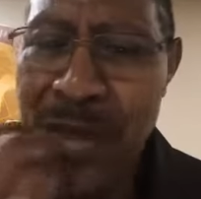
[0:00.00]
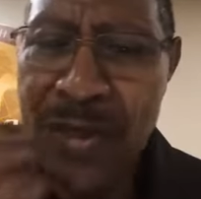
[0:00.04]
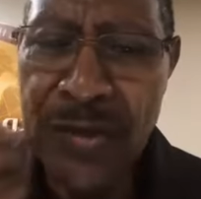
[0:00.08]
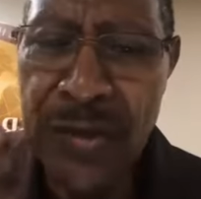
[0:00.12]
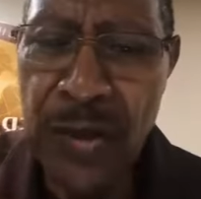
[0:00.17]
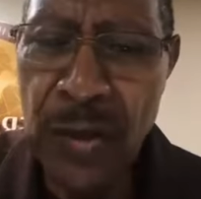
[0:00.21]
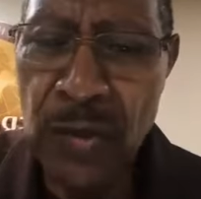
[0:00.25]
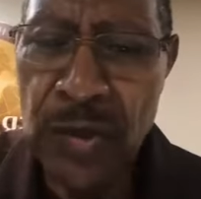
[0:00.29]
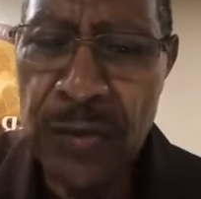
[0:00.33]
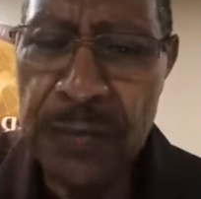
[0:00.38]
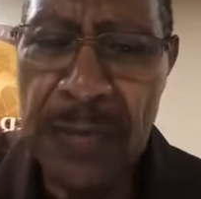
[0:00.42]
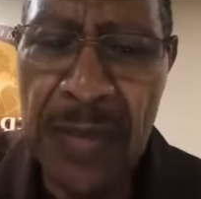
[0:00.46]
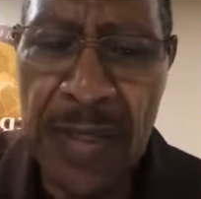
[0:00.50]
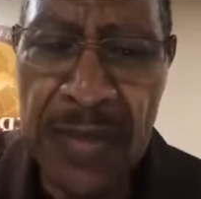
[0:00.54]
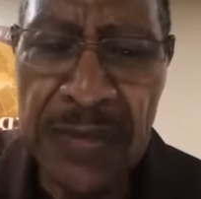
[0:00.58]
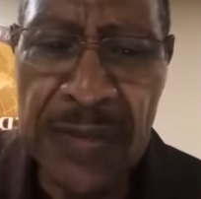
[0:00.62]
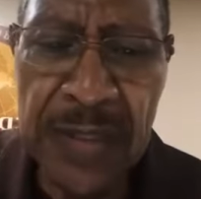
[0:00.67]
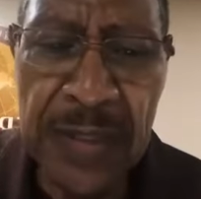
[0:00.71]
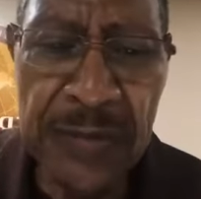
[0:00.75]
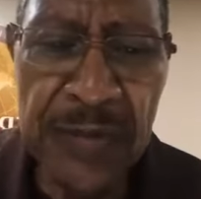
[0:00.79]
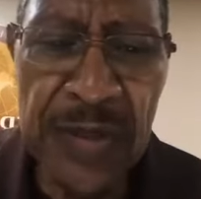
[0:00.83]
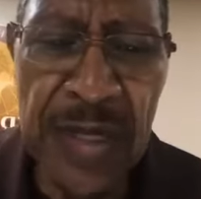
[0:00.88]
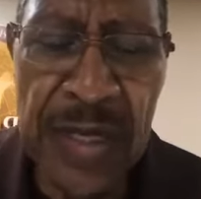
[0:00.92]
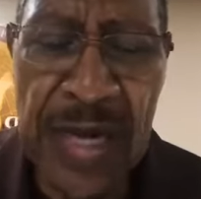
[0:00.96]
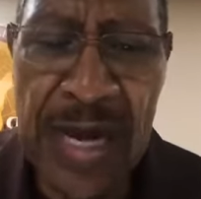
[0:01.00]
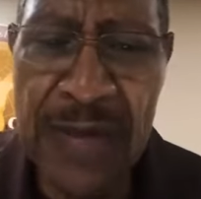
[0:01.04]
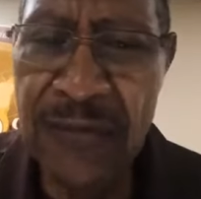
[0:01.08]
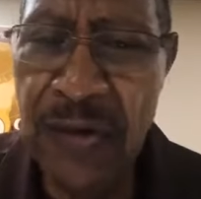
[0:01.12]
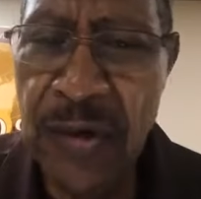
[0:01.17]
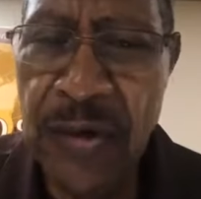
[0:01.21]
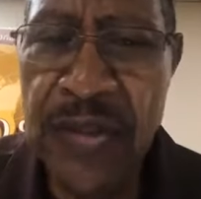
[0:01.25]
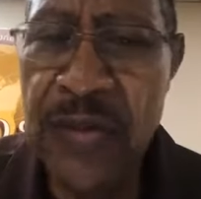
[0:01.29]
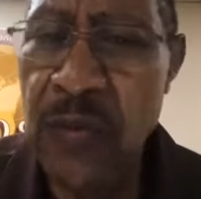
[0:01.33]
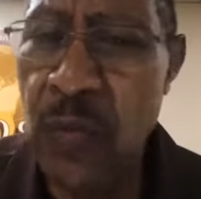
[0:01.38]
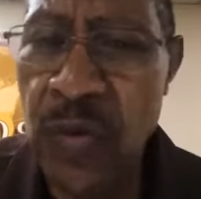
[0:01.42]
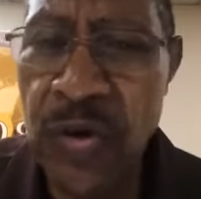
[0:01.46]
You know, I've
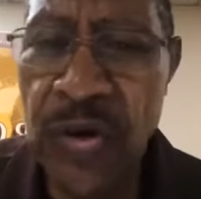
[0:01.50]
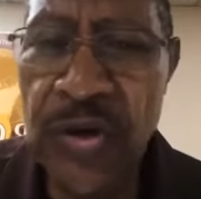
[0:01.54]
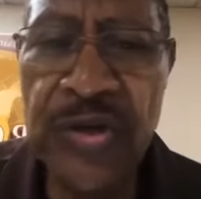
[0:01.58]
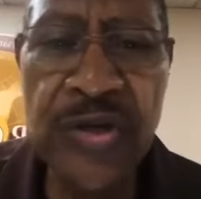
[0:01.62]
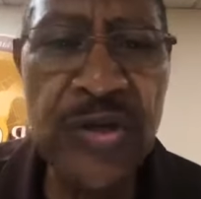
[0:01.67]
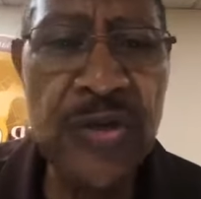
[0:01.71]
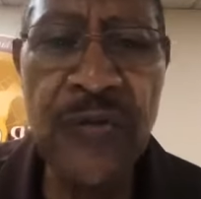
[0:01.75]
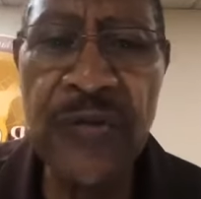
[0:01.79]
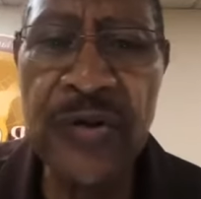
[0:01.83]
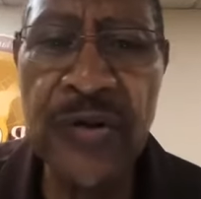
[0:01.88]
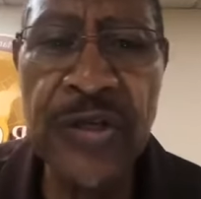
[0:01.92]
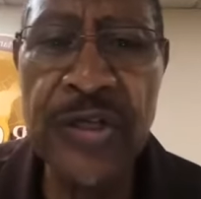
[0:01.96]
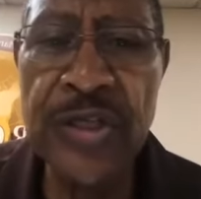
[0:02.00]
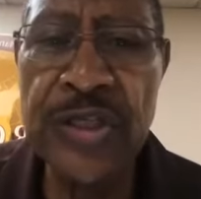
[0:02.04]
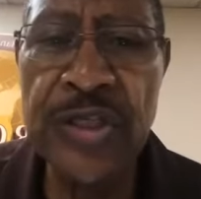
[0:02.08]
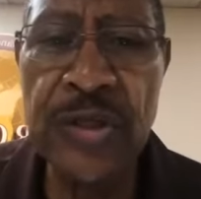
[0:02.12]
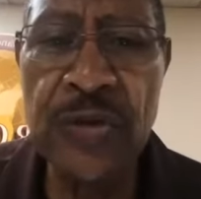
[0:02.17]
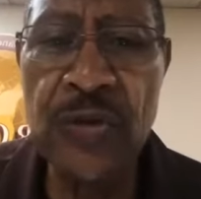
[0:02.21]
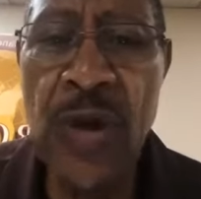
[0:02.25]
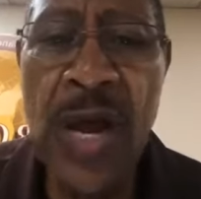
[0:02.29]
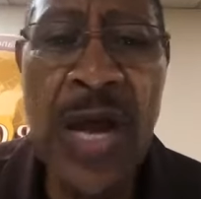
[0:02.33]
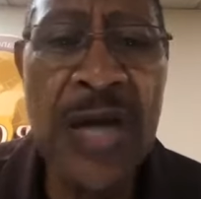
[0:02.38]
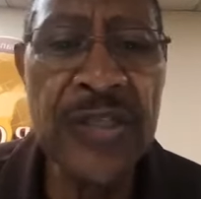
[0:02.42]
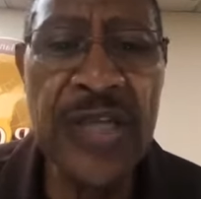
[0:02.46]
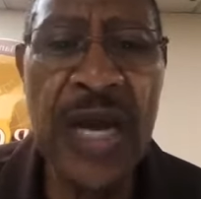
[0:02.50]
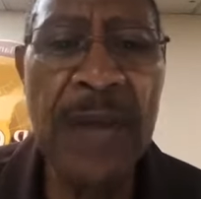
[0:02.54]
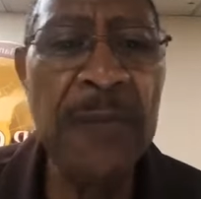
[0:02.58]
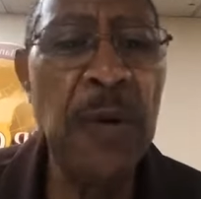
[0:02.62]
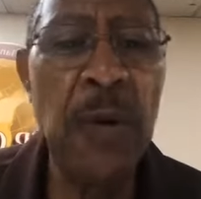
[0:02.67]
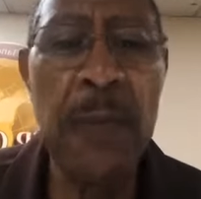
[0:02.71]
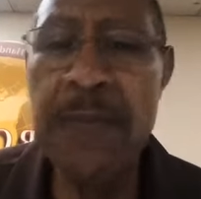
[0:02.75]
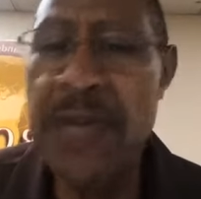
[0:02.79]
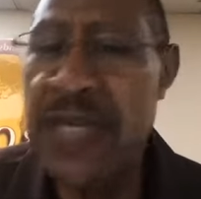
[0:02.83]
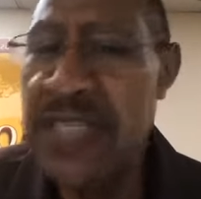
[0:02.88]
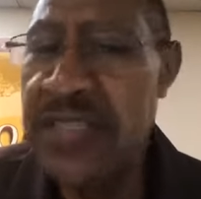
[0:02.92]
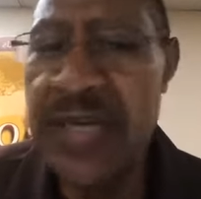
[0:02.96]
heard the word and you've heard it too. Say, I'm
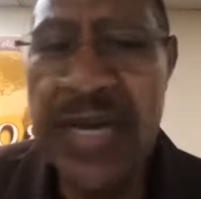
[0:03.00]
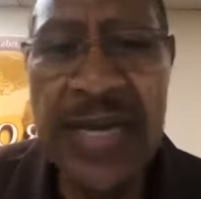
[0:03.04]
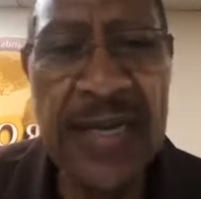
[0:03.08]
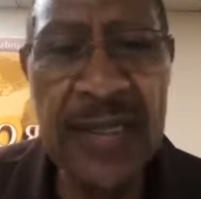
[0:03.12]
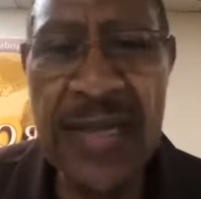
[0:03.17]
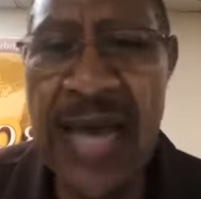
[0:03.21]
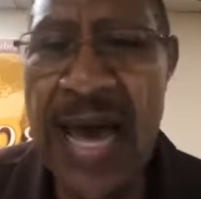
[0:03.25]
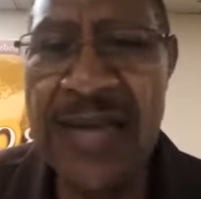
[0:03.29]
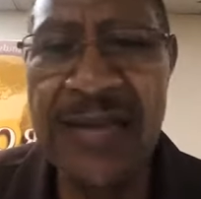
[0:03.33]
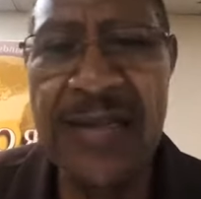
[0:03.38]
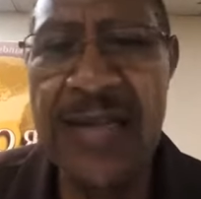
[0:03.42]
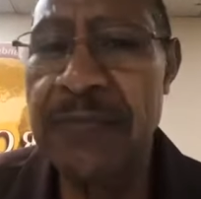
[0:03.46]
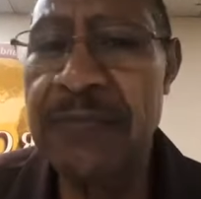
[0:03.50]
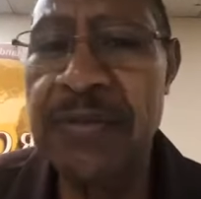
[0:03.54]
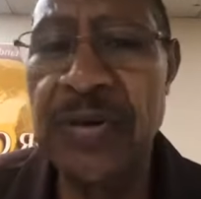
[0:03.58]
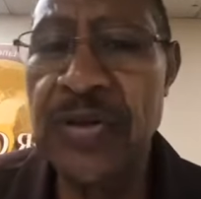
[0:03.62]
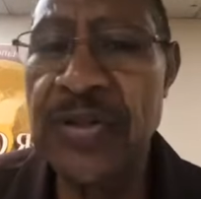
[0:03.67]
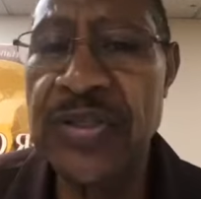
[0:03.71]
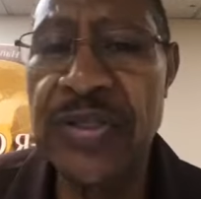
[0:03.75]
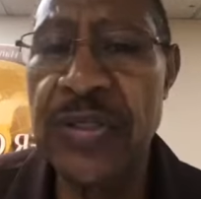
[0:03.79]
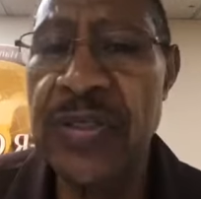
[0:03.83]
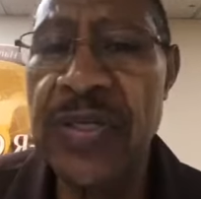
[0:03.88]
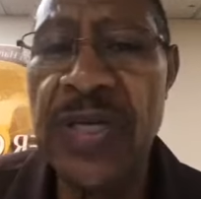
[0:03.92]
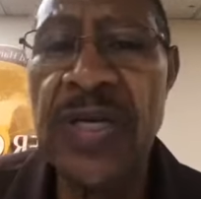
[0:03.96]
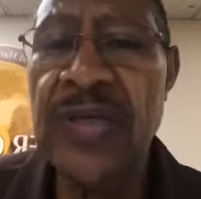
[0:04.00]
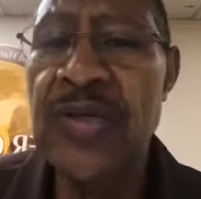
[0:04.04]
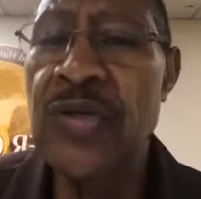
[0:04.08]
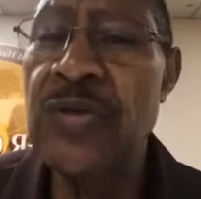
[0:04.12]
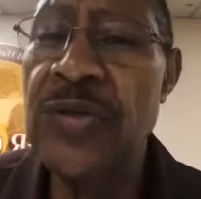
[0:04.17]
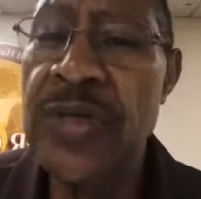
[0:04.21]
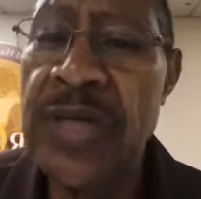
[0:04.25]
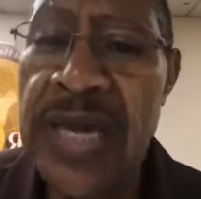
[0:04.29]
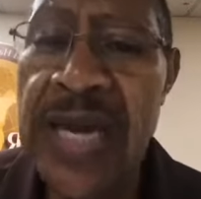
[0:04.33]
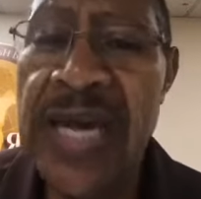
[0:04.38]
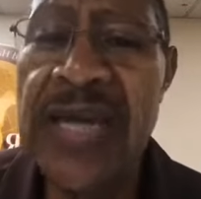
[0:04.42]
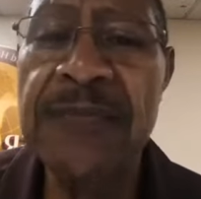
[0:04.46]
going to beat the hell out of that person. You
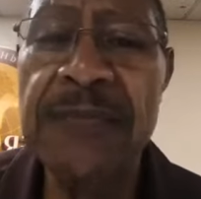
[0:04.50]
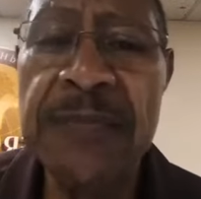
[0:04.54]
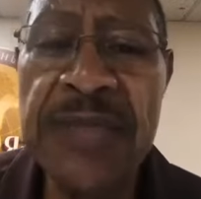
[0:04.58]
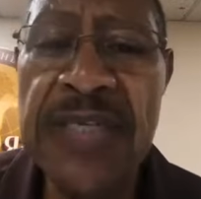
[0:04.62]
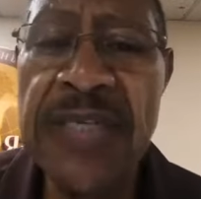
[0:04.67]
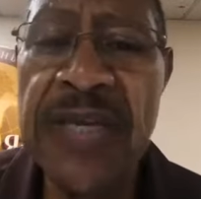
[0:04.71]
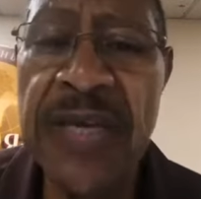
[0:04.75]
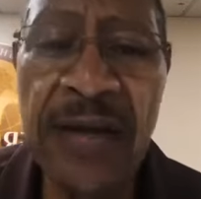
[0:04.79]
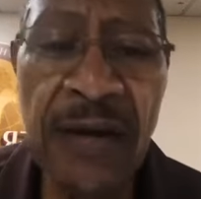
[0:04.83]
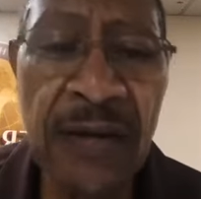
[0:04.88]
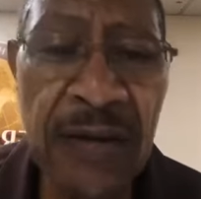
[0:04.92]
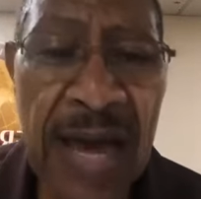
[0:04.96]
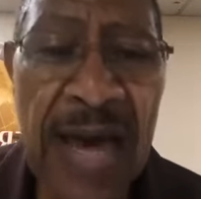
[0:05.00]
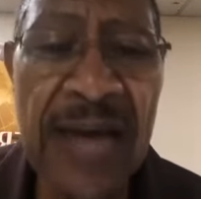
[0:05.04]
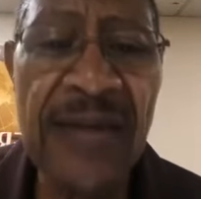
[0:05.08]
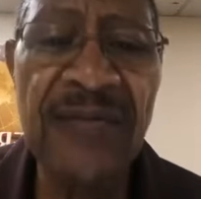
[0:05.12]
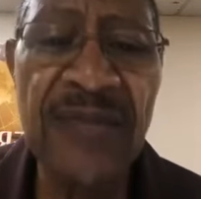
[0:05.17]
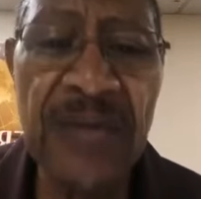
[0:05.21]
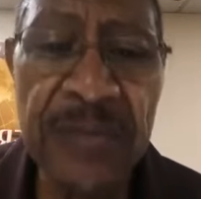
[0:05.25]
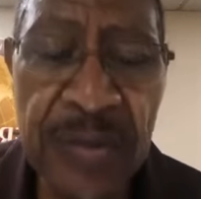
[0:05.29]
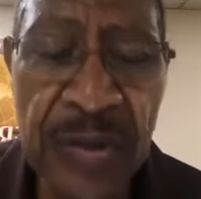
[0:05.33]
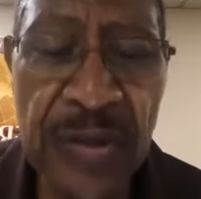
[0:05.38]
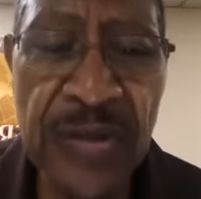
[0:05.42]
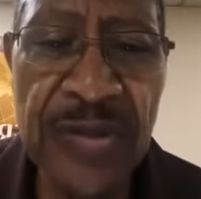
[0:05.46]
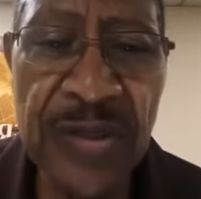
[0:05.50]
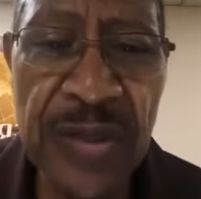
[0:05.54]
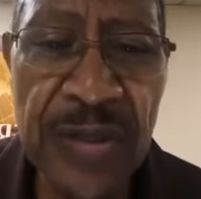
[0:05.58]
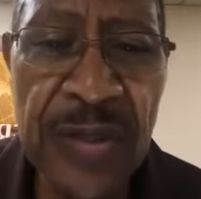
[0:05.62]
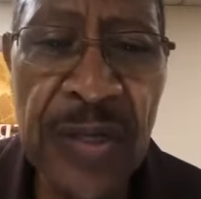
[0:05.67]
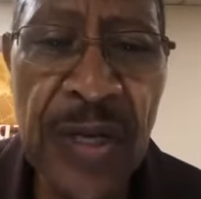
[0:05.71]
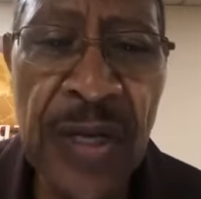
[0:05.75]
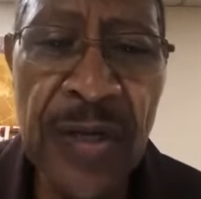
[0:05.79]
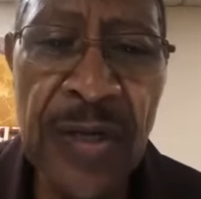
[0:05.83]
can't beat hell out of a person.